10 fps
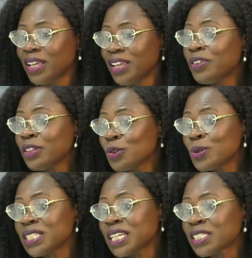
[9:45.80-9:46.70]
even
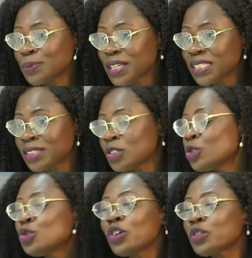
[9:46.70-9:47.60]
those expenses
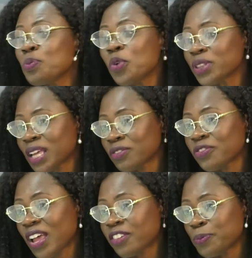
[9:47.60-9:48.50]
to not more than
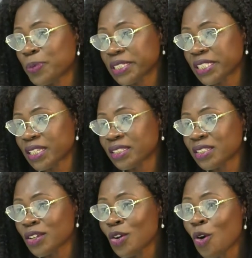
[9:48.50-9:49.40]

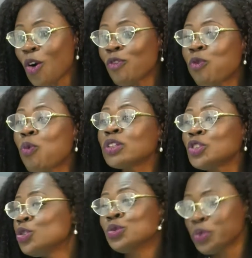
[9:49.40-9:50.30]
5% of
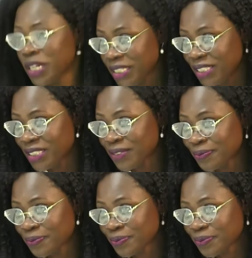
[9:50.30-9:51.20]
what you raise.
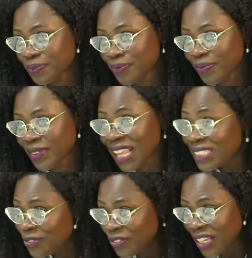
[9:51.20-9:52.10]

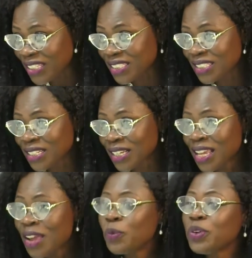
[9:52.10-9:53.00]
That's first.
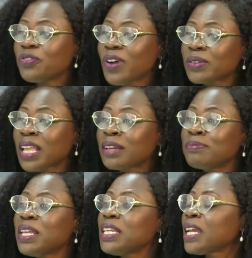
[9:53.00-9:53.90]
We found that
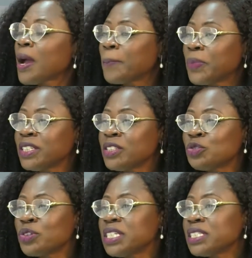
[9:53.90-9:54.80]
many companies
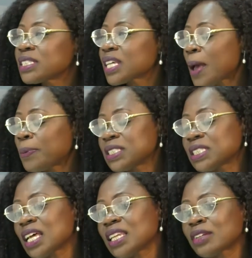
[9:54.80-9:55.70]
raise
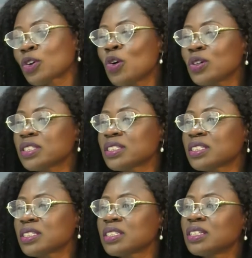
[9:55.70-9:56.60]
capital at
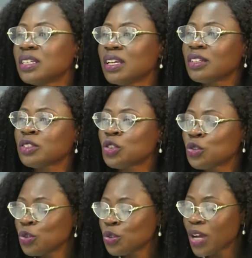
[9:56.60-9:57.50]
costs
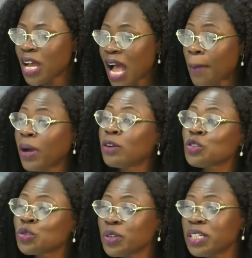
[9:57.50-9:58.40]
to uh,
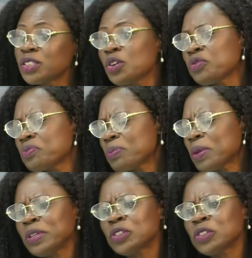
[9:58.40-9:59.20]
amounts raised of maybe